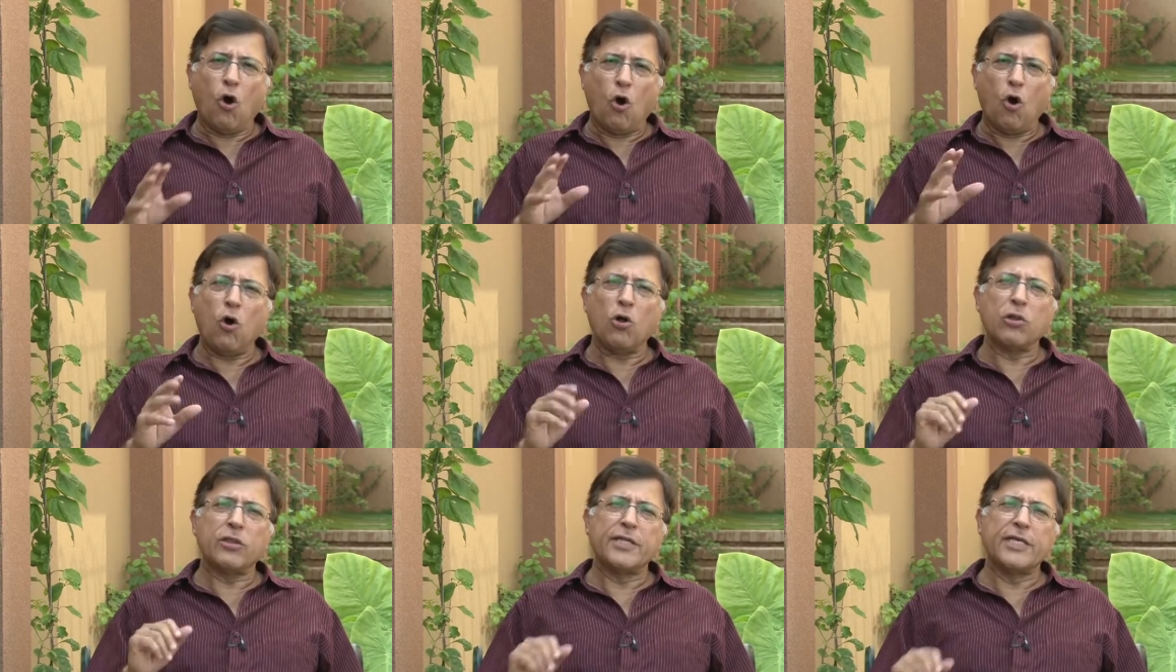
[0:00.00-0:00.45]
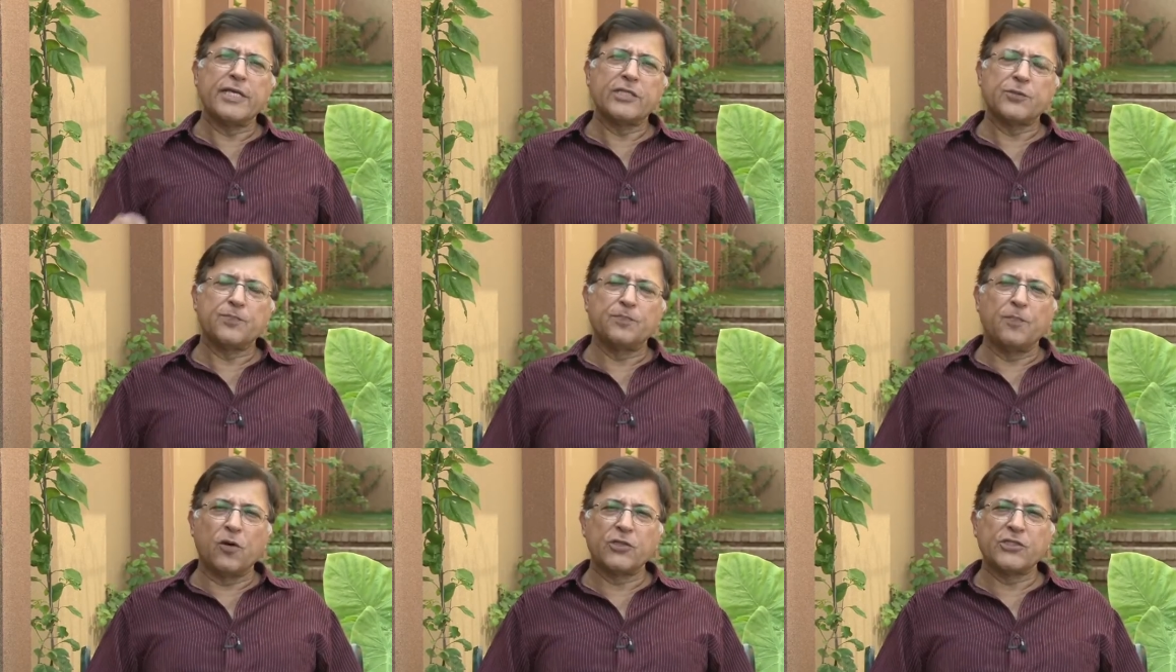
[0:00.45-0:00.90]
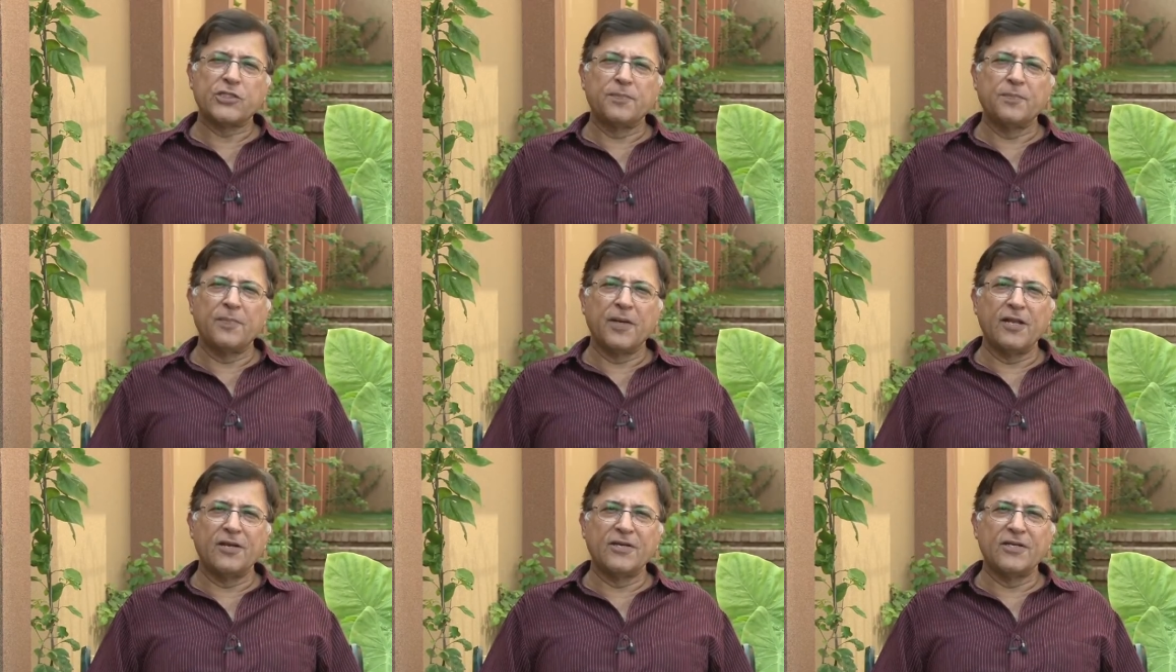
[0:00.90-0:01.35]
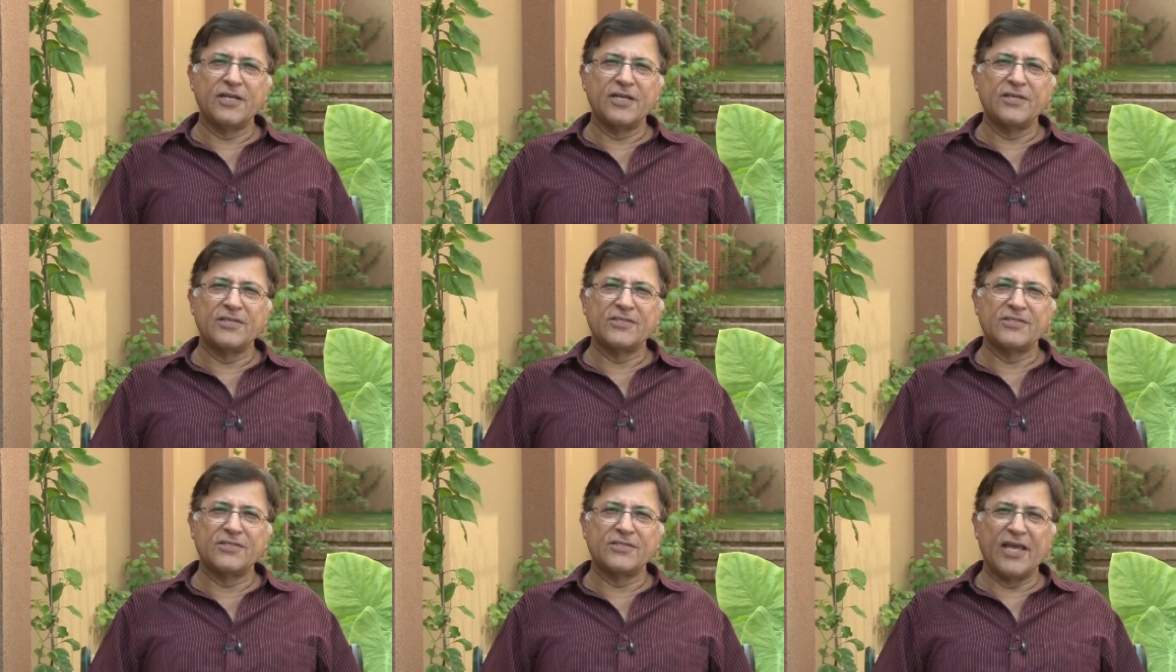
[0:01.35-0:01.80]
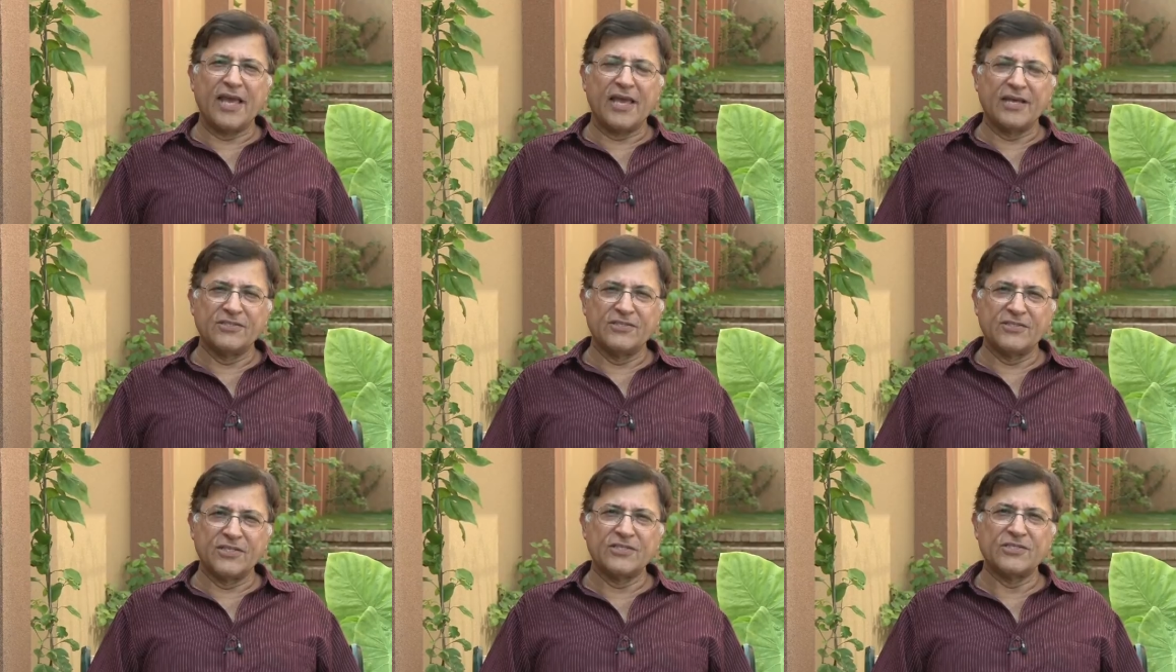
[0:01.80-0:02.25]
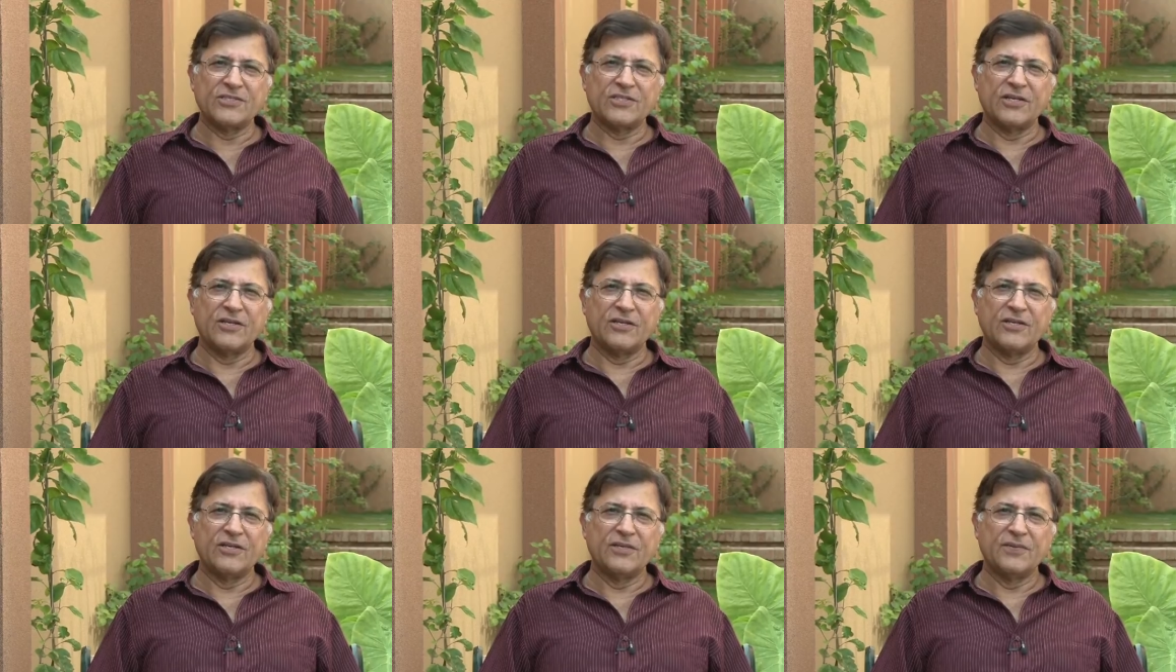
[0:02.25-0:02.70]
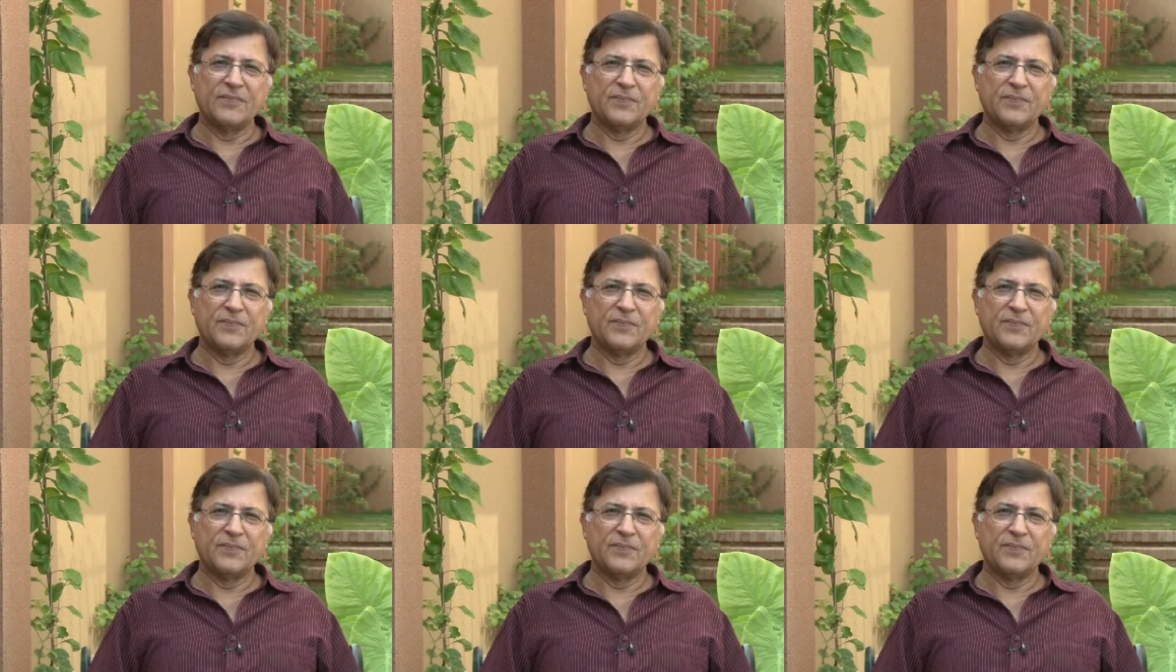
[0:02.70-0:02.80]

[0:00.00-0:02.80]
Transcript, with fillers: All these possibilities existed,